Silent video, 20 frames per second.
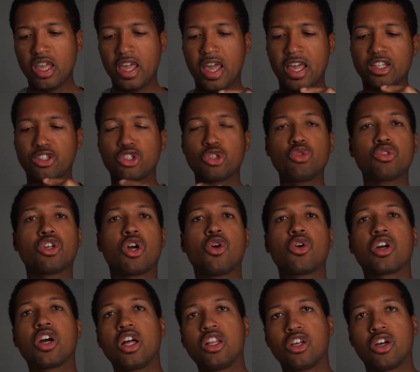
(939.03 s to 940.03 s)
Had
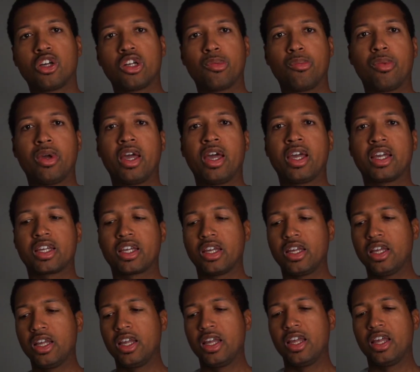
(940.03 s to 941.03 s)
two-tone color on the back.
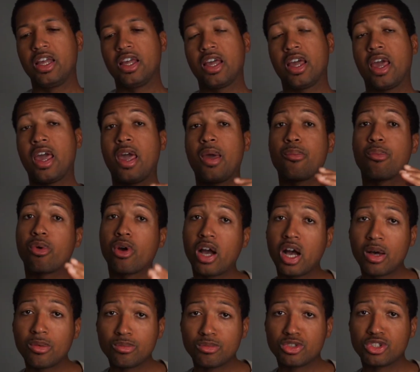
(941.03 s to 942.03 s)
Had
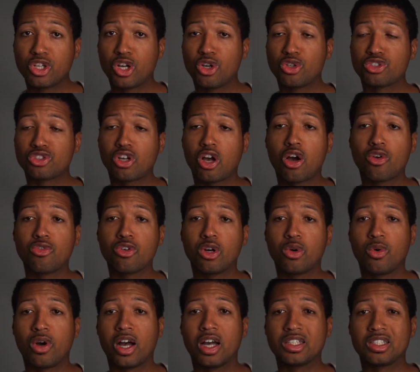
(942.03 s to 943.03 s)
problems though,
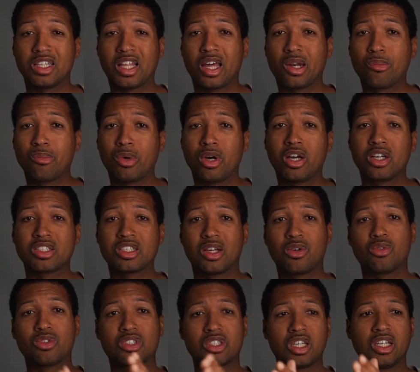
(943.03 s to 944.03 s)
software-wise, a lot of bugs
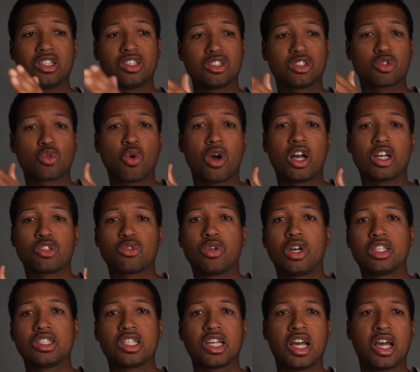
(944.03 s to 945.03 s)
that was getting squashed
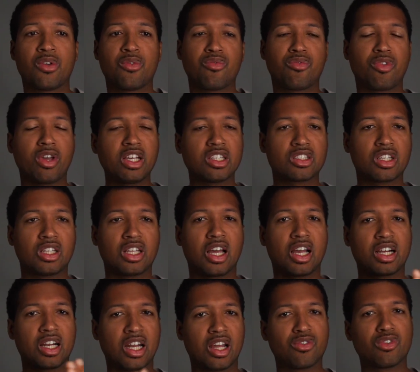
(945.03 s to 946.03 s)
without time. Face
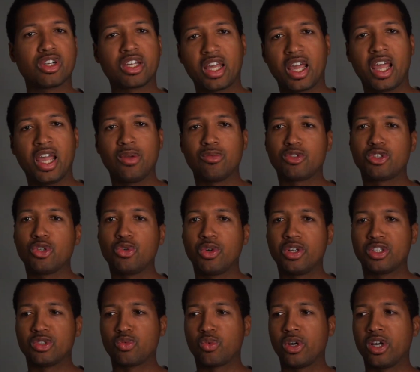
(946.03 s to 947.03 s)
unlock never came
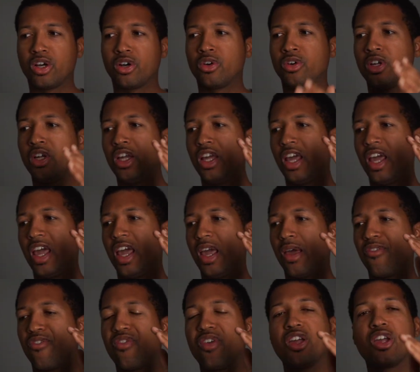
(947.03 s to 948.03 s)
to it as well,
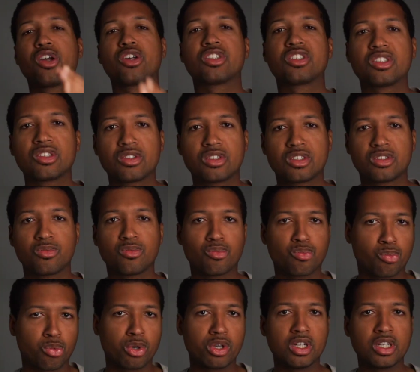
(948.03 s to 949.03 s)
and
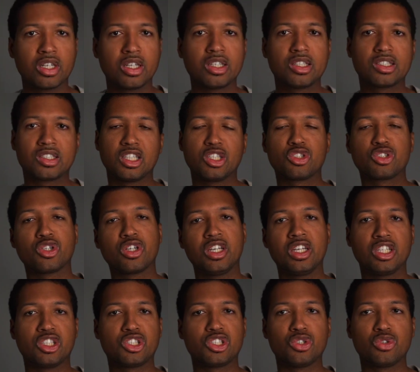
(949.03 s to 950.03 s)
fingerprint sensor
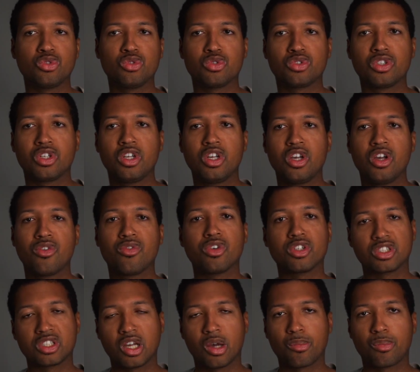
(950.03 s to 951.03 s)
issues
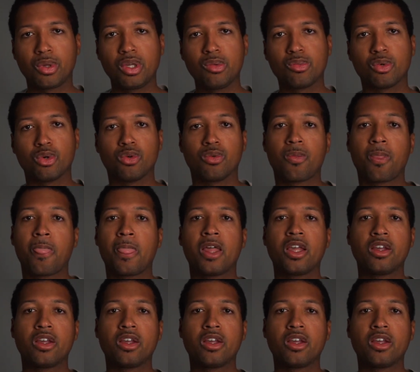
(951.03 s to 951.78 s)
for some people.